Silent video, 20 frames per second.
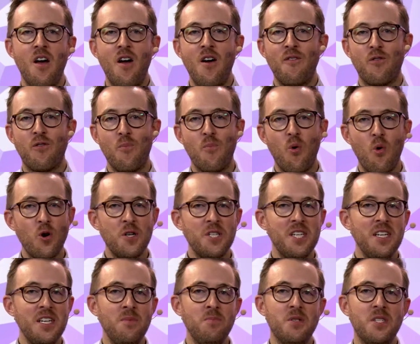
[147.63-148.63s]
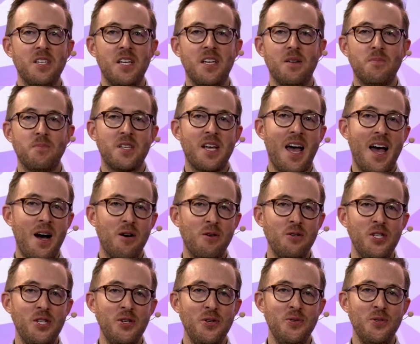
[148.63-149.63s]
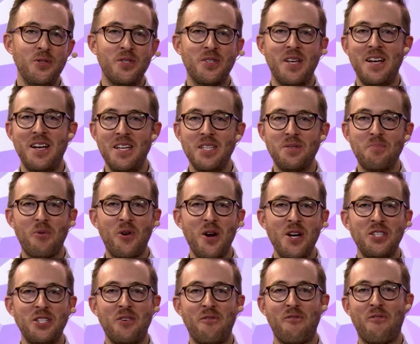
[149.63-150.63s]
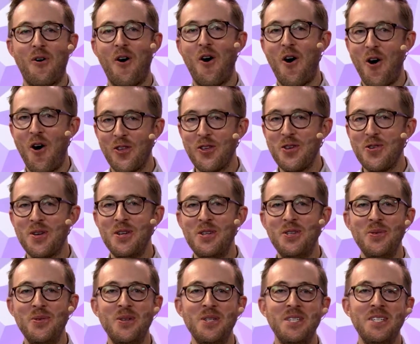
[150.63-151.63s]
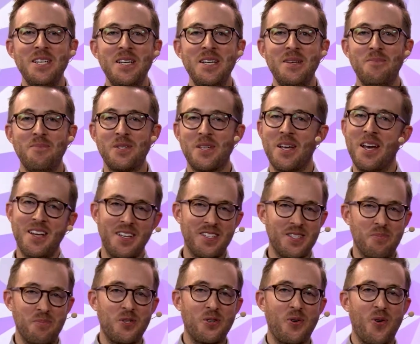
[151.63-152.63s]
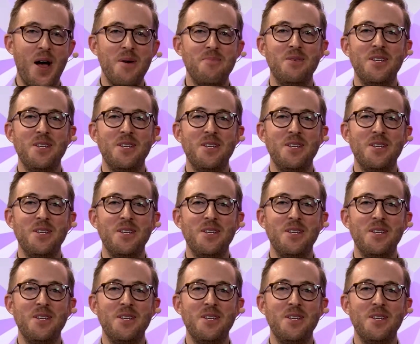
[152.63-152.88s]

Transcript: For more Teams tips, how to's, and inspiration for all you can do in Teams, subscribe